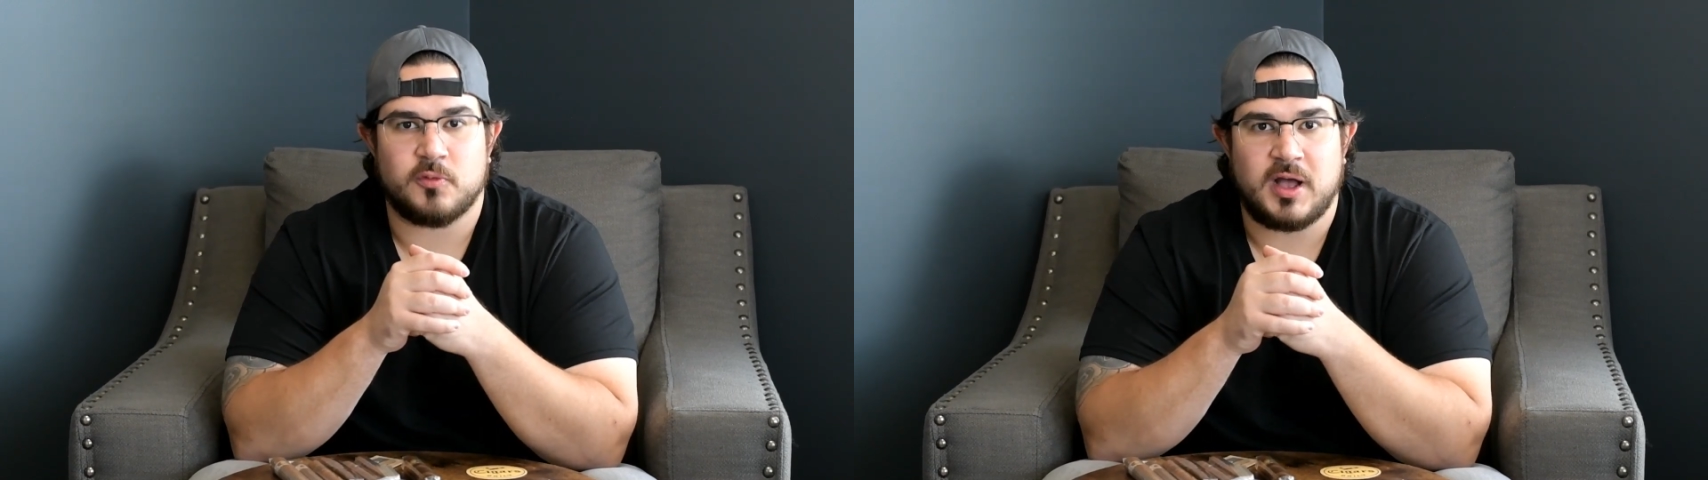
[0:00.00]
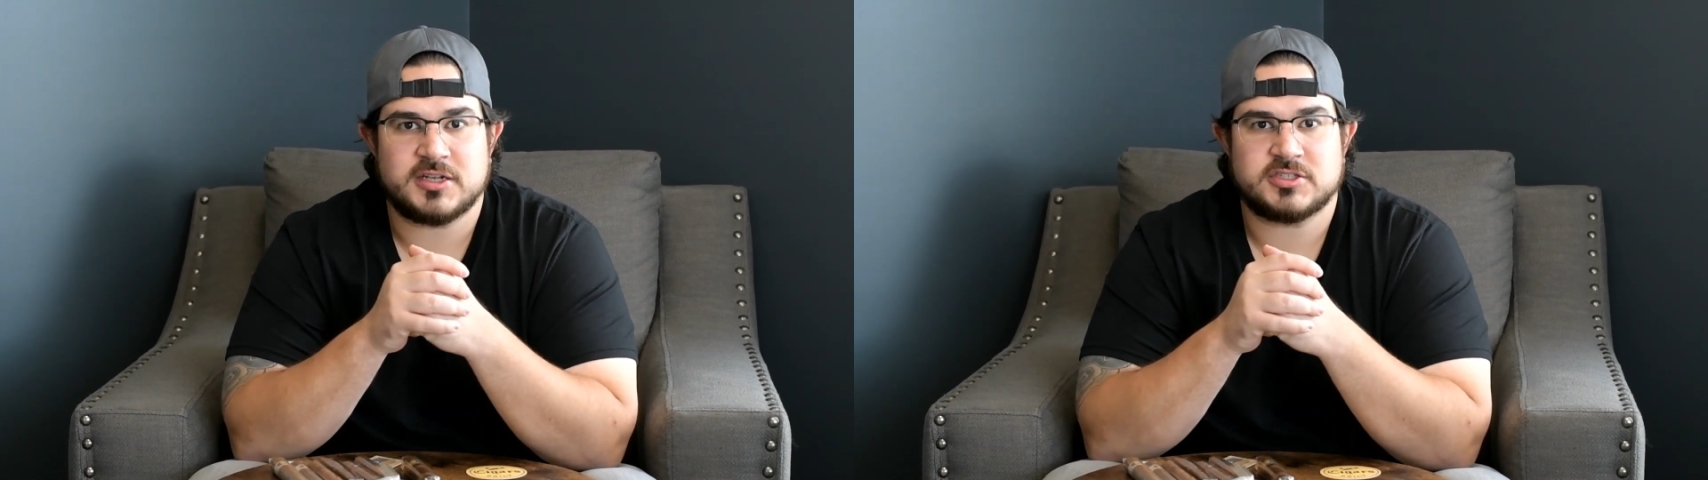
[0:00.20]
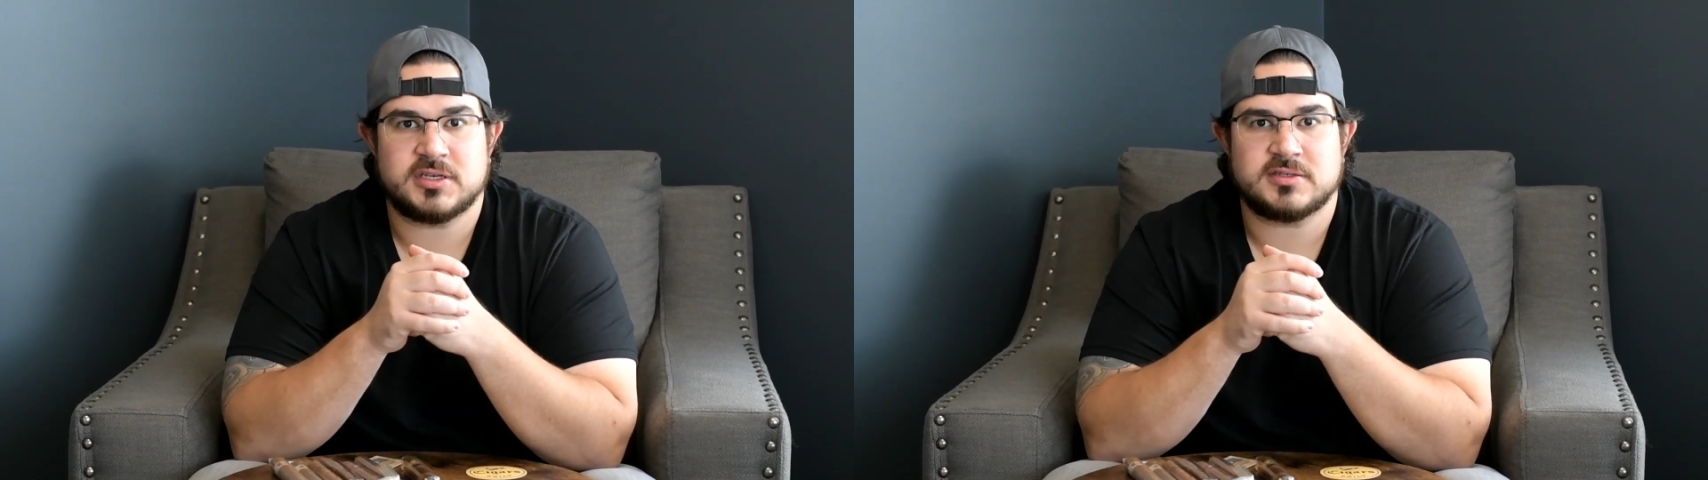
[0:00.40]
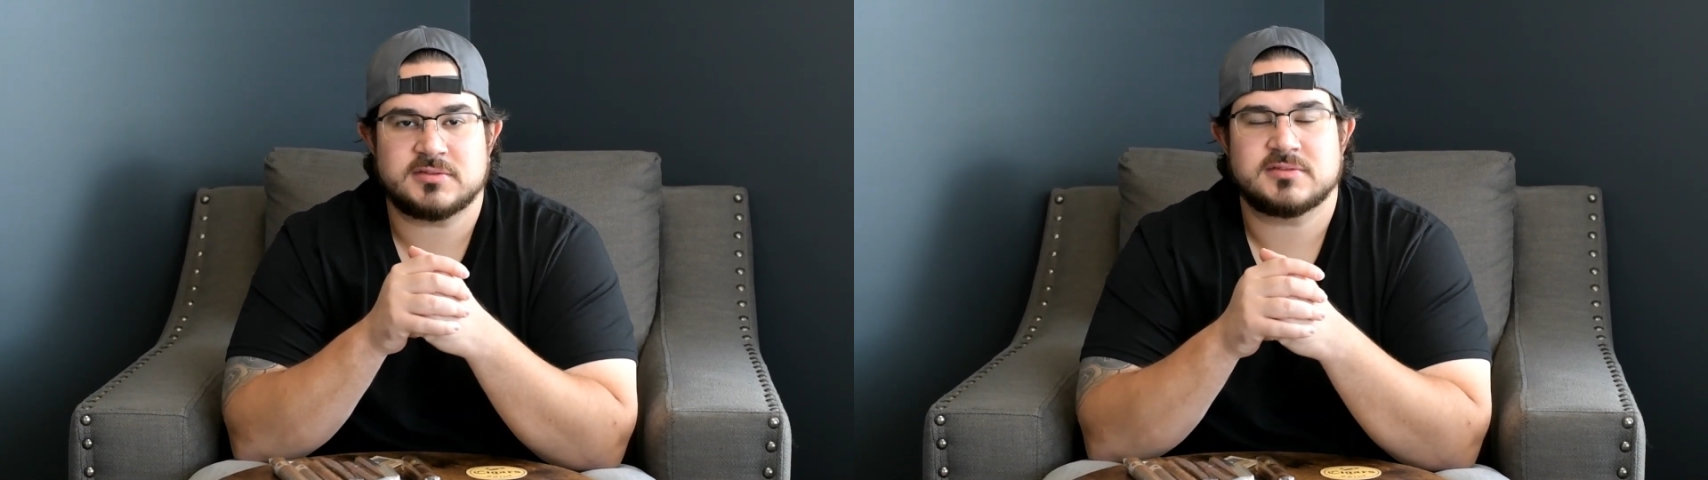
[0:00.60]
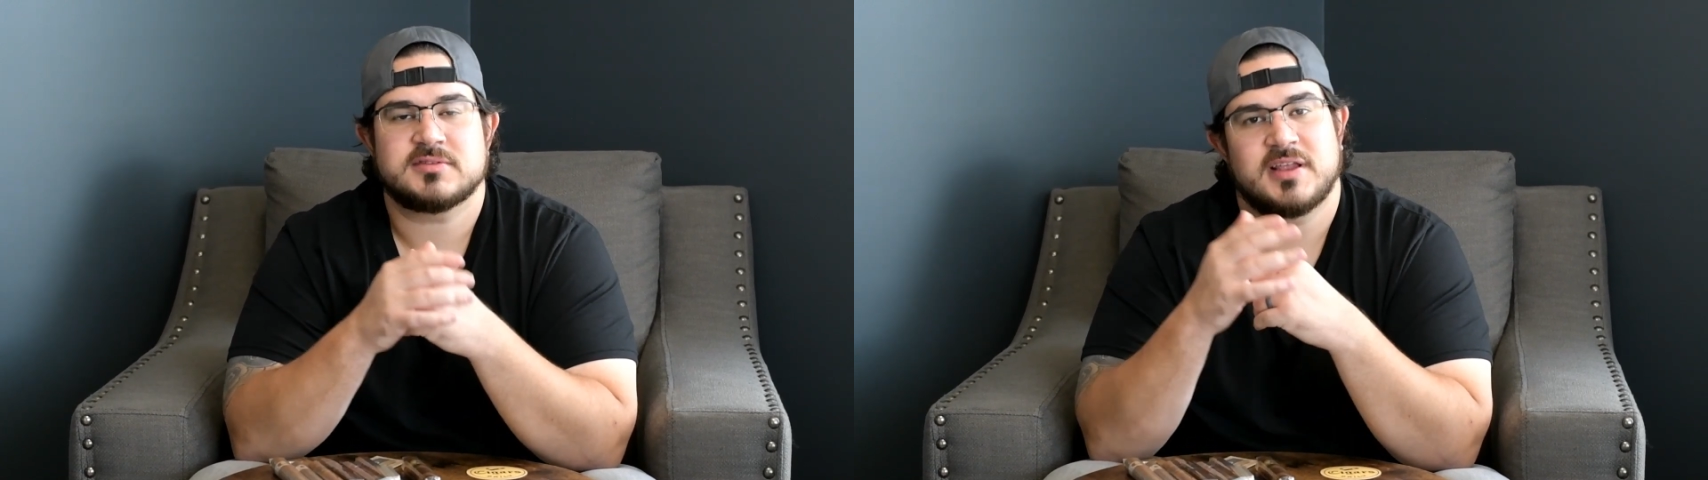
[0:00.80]
watching,
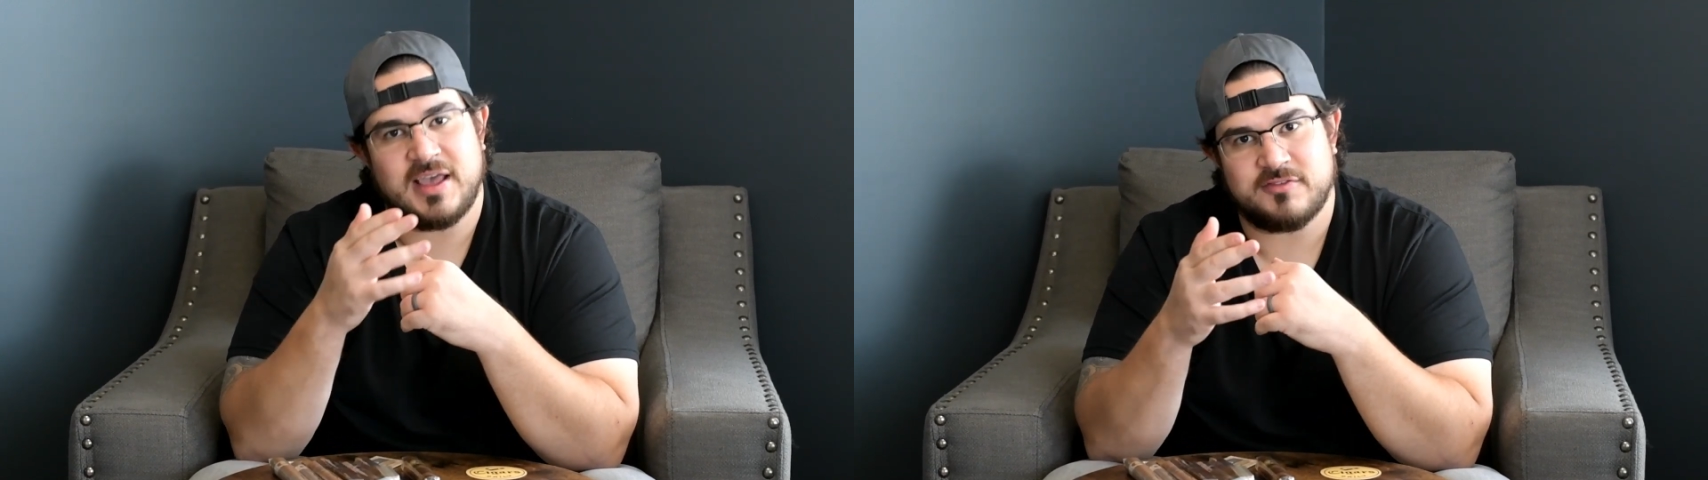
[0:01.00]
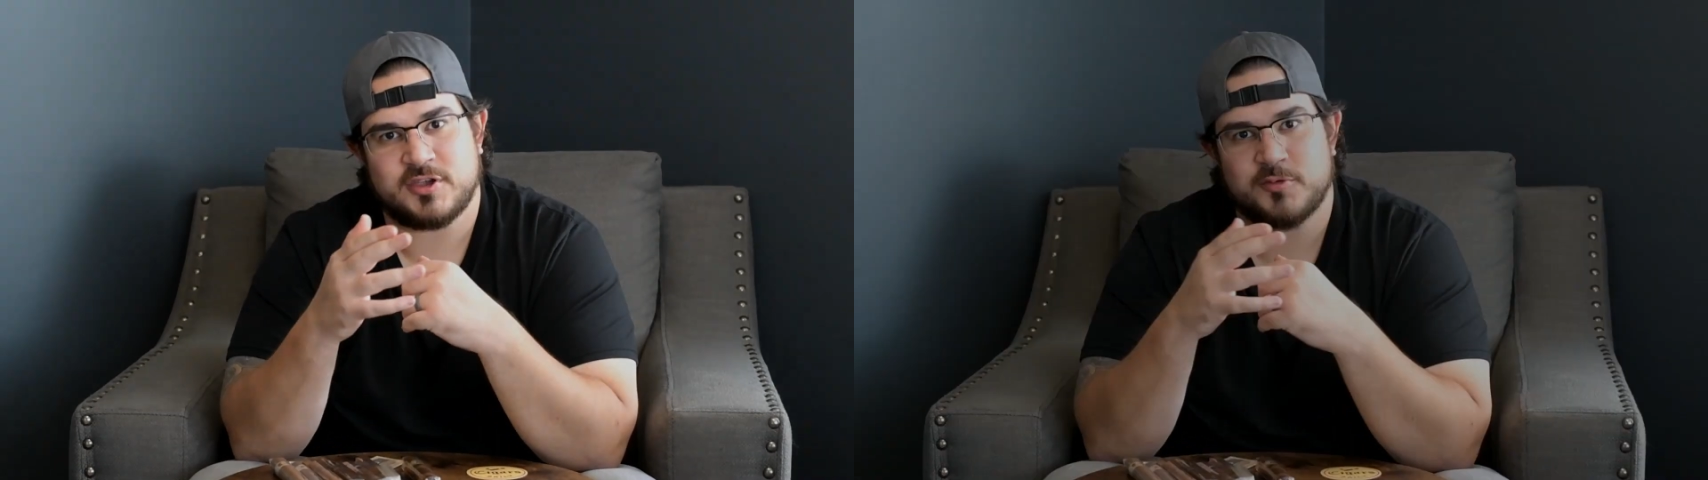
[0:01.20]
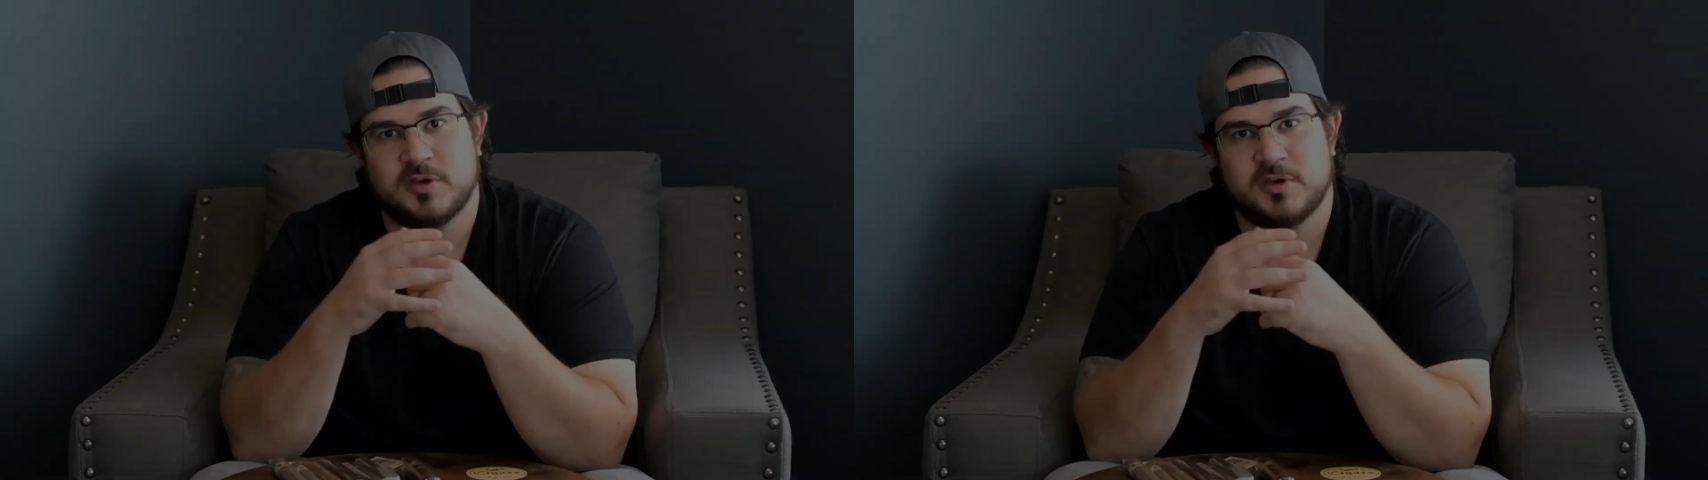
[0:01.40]
and have a good